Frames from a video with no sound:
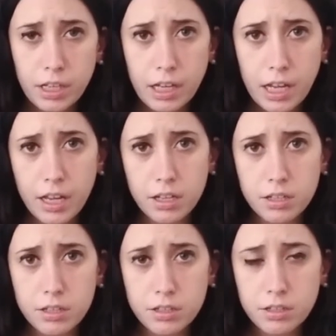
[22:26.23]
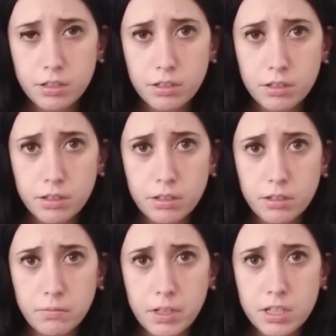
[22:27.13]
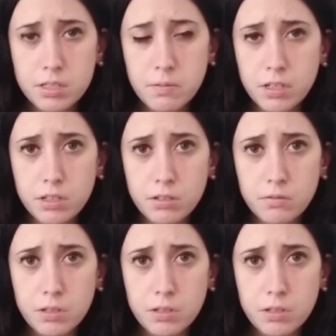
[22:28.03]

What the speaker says: And my husband,